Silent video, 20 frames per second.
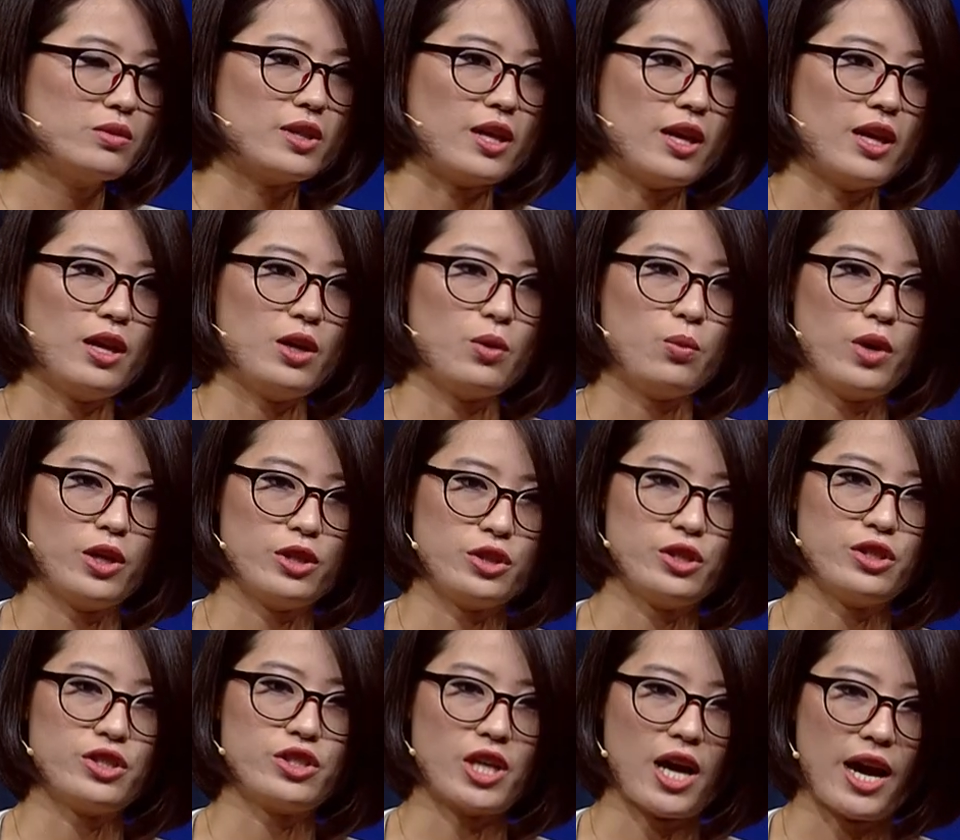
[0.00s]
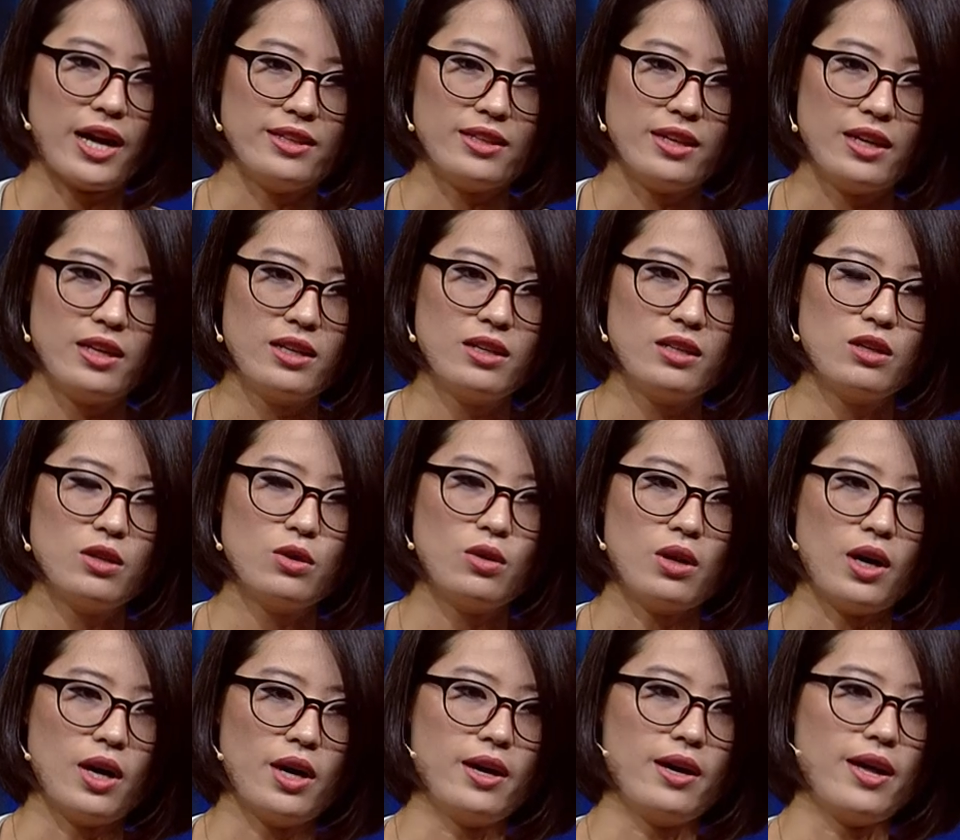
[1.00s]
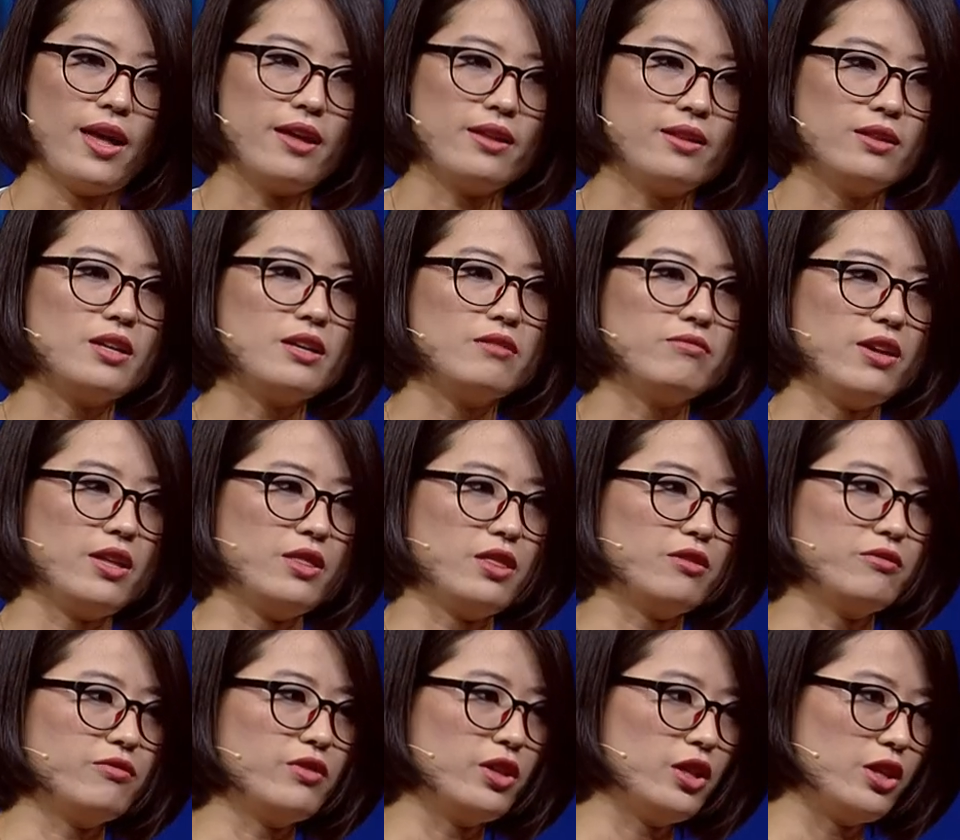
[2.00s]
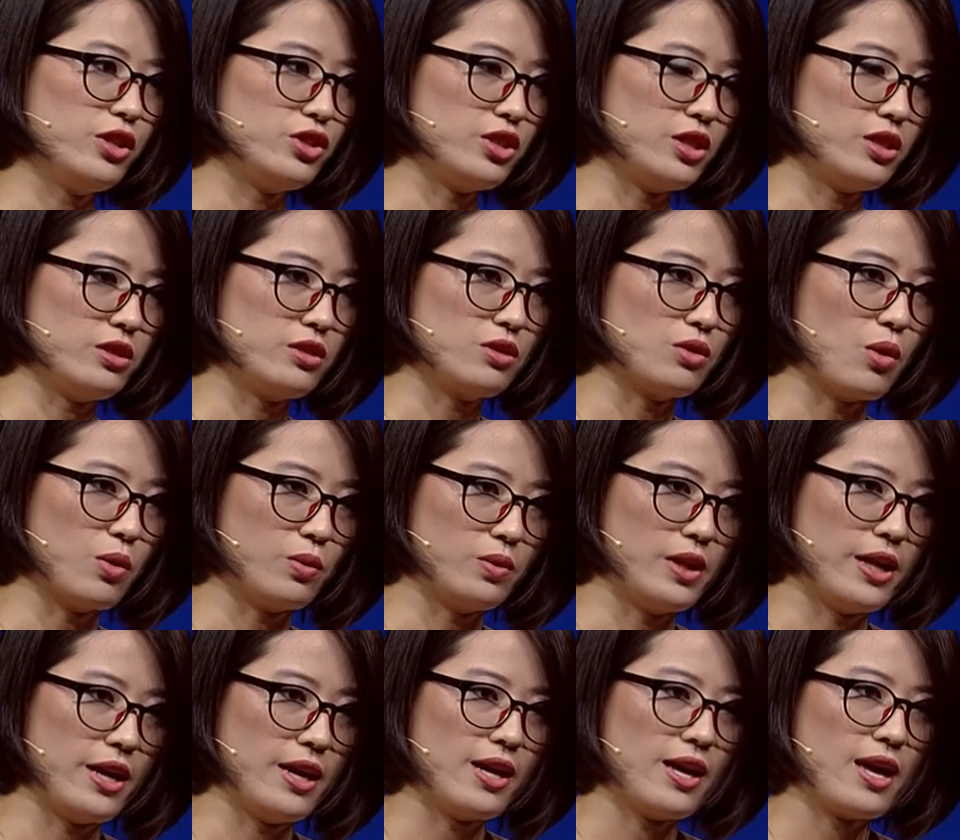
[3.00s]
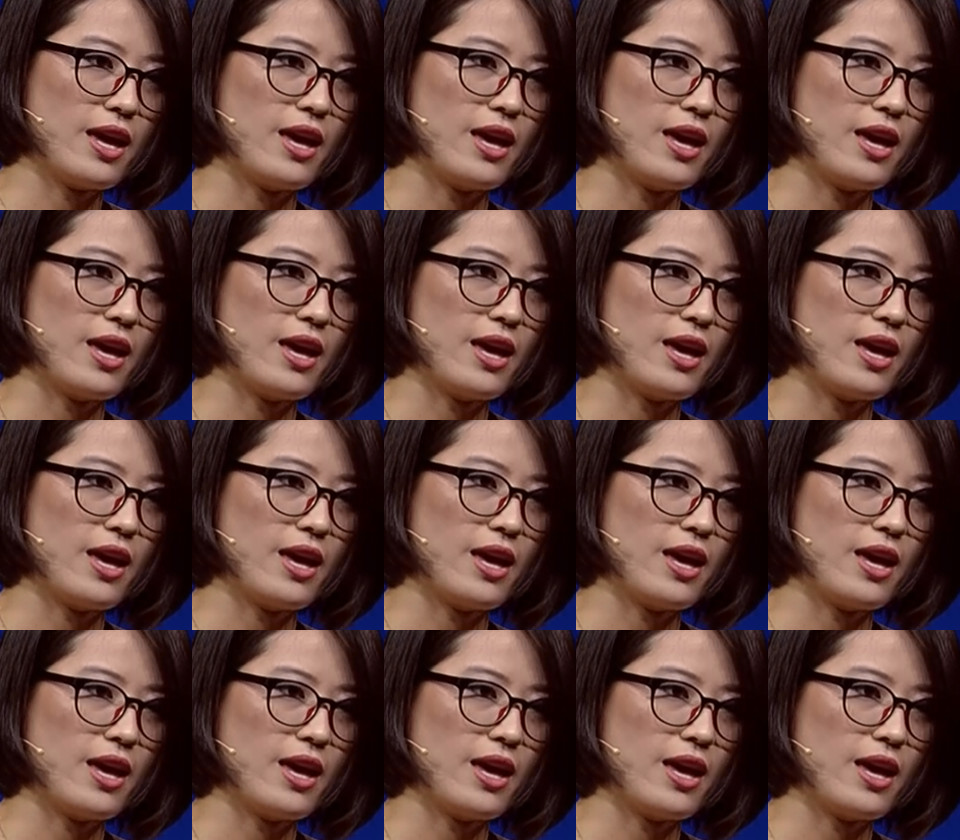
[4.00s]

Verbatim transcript: they went to China uh, and live in the villages only,